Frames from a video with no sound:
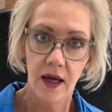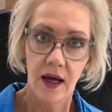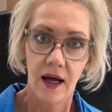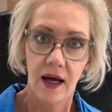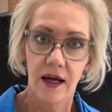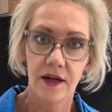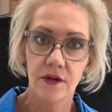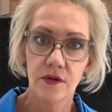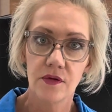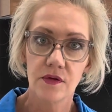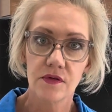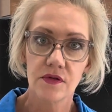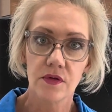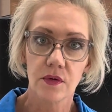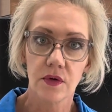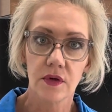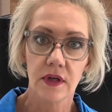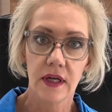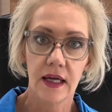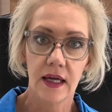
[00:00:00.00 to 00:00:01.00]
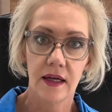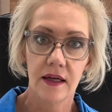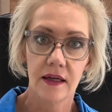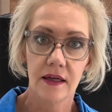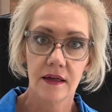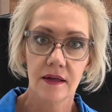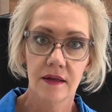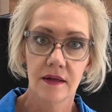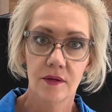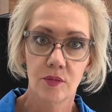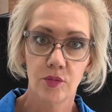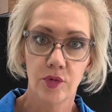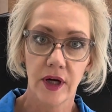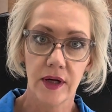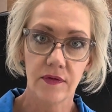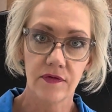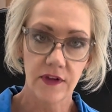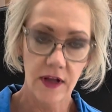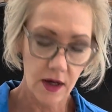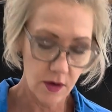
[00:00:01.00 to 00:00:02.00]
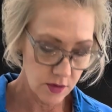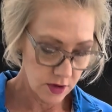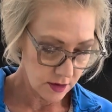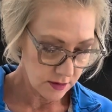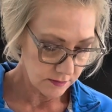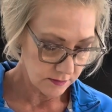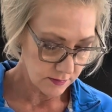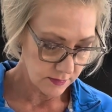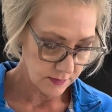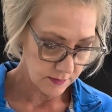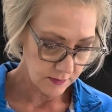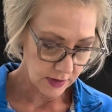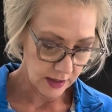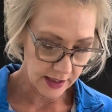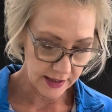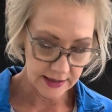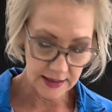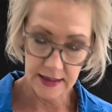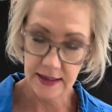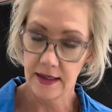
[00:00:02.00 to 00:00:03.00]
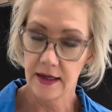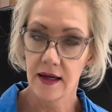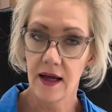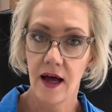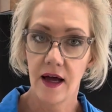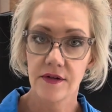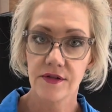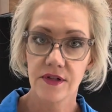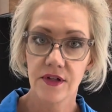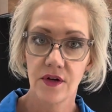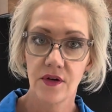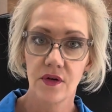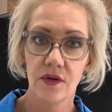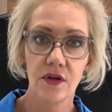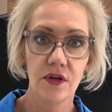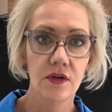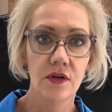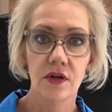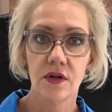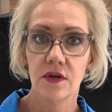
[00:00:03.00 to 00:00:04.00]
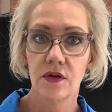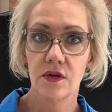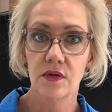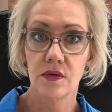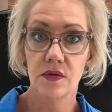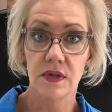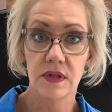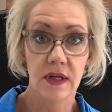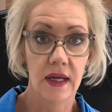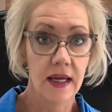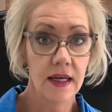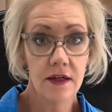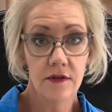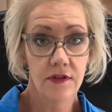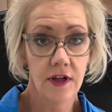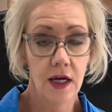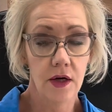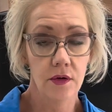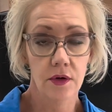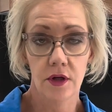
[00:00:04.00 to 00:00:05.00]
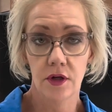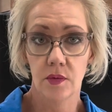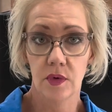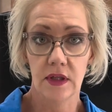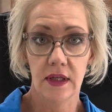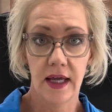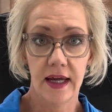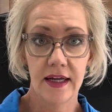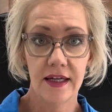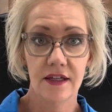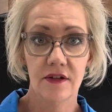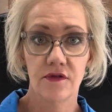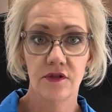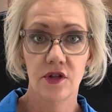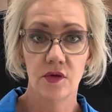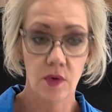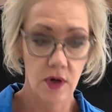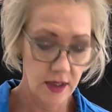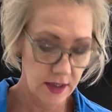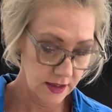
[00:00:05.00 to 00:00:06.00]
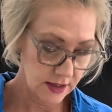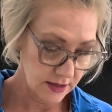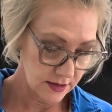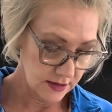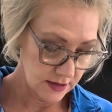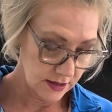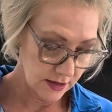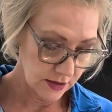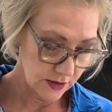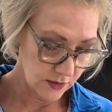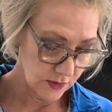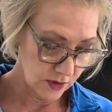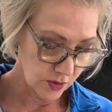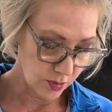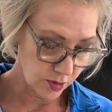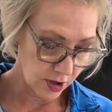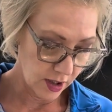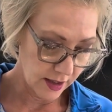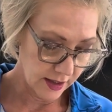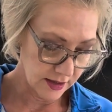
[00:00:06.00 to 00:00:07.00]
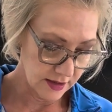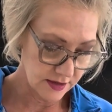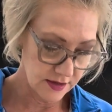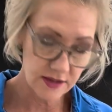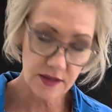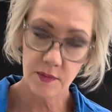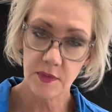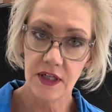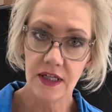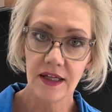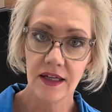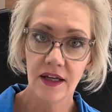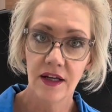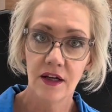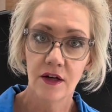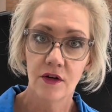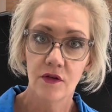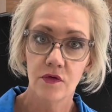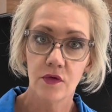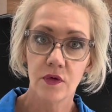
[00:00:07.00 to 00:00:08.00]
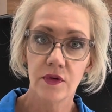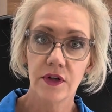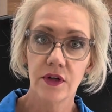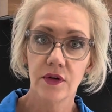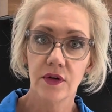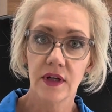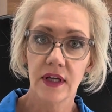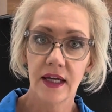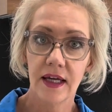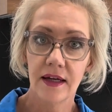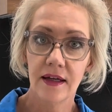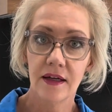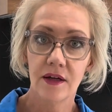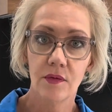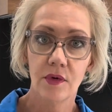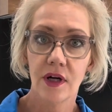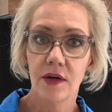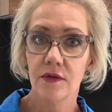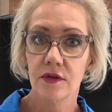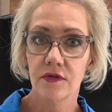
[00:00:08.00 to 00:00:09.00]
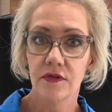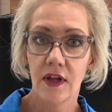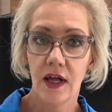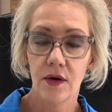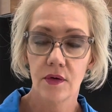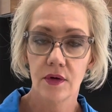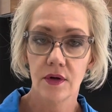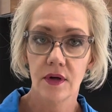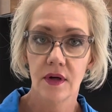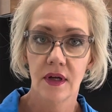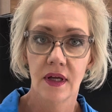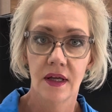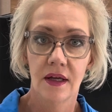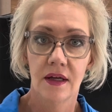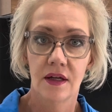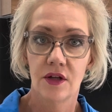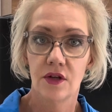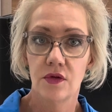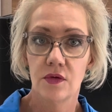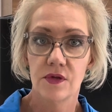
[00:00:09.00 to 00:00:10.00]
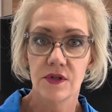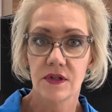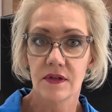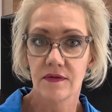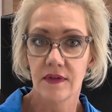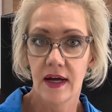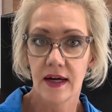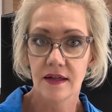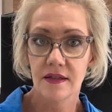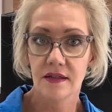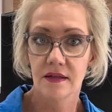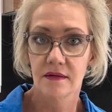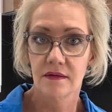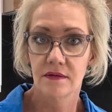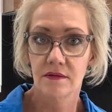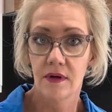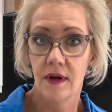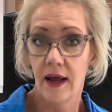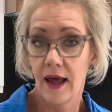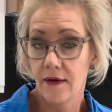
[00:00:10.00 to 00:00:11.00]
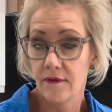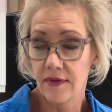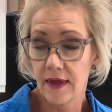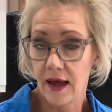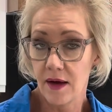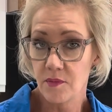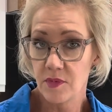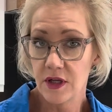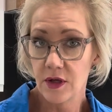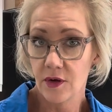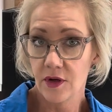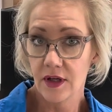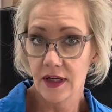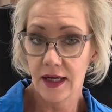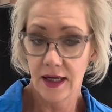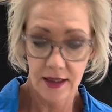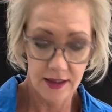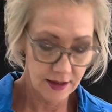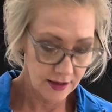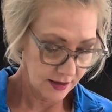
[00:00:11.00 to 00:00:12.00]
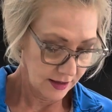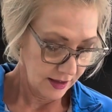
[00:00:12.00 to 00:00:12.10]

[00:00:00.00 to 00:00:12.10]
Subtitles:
I use organic bread flour. I get it at Costco. You can use any flour you would like. If you want to continue the product to be fully organic, whatever flour you select, have that be organic.